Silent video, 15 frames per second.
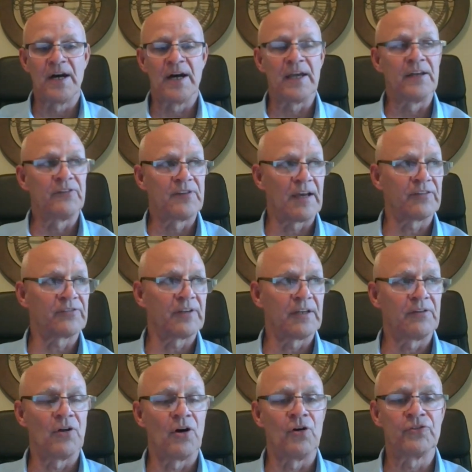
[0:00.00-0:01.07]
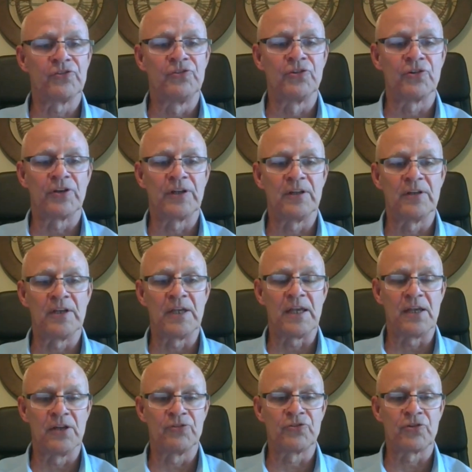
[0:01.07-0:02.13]
in testing those during the
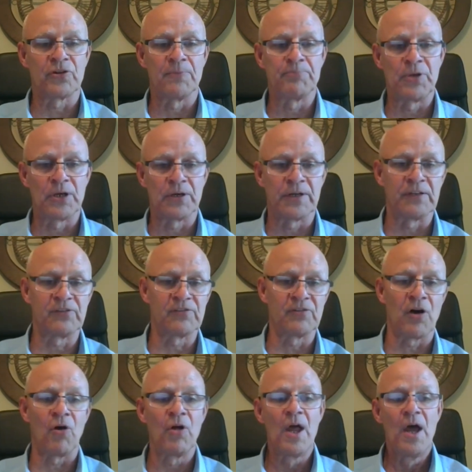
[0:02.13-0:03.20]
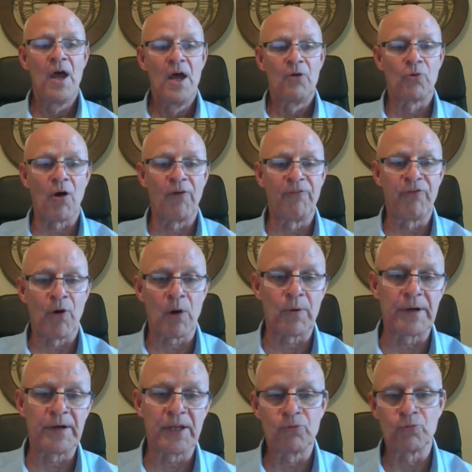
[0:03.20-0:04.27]
interim period. So roll
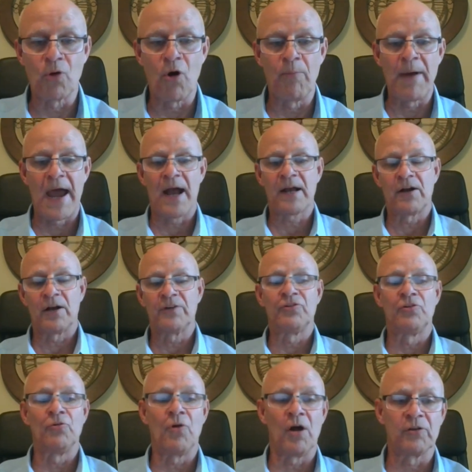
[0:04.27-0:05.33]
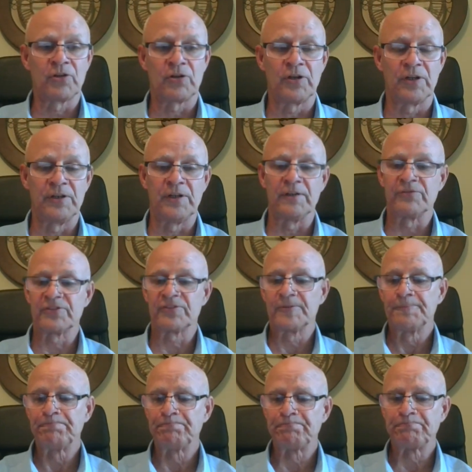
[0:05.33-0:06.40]
forward and roll back are two alternatives.
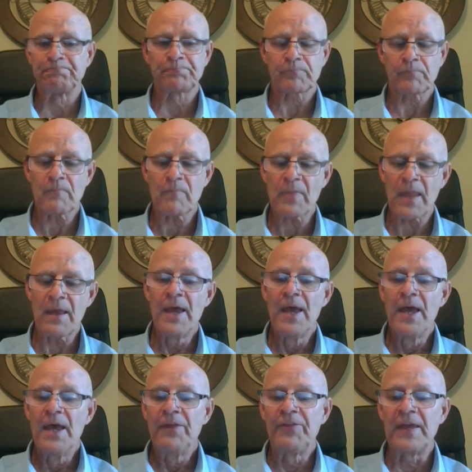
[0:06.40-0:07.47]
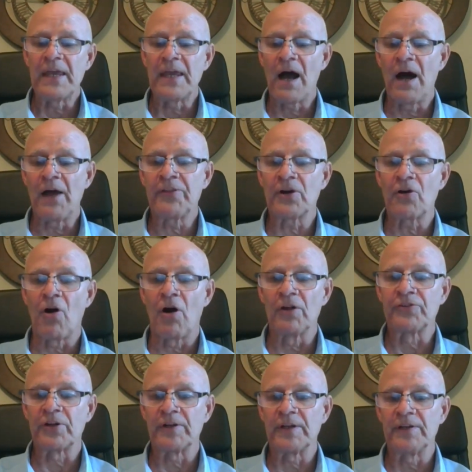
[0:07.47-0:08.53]
The other
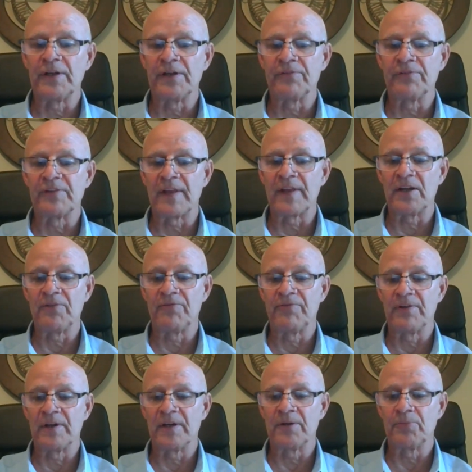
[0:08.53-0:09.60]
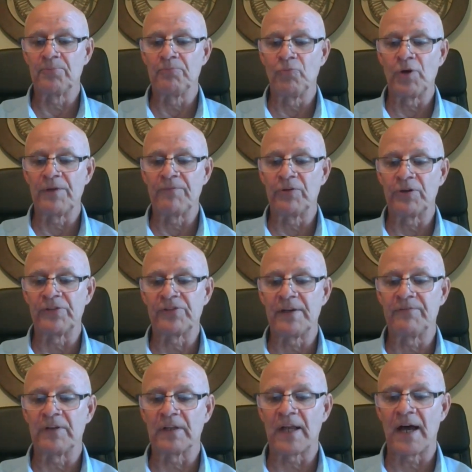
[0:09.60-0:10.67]
alternatives that we've
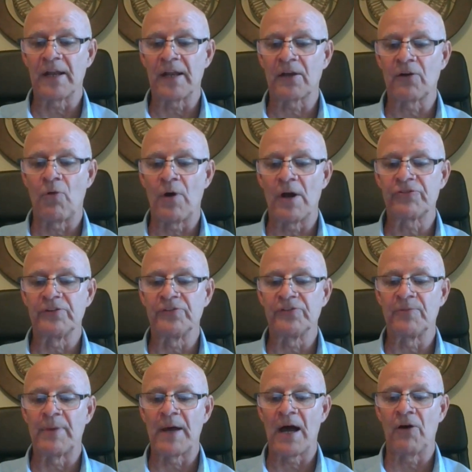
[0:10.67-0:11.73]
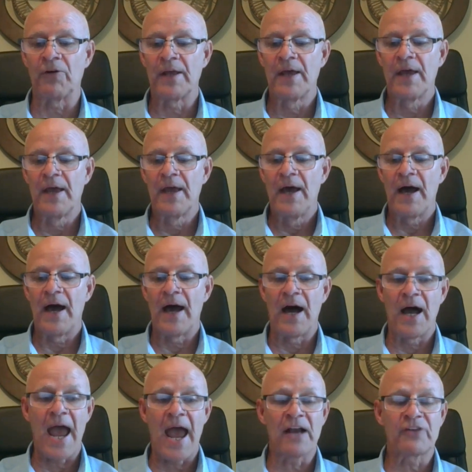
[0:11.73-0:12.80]
received a lot of questions about
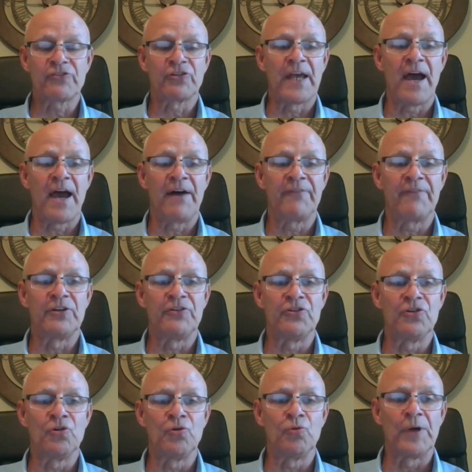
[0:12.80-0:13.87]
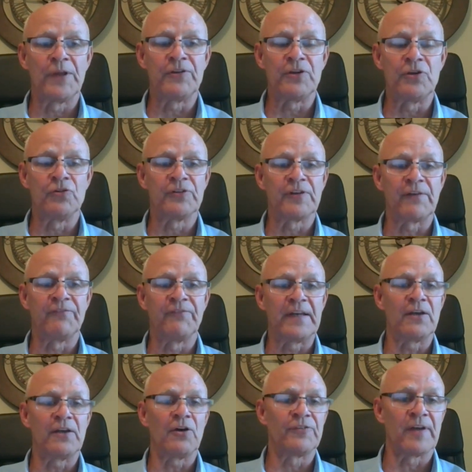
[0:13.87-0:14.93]
actually have to do with using
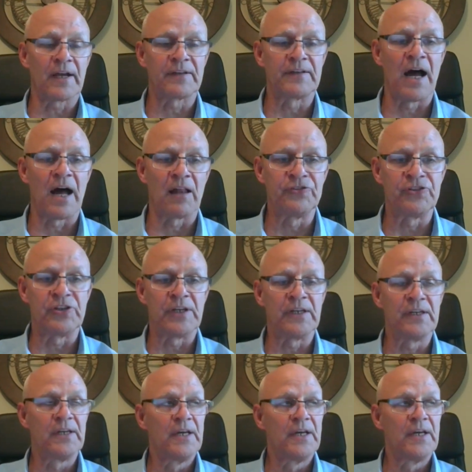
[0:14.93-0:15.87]
video technology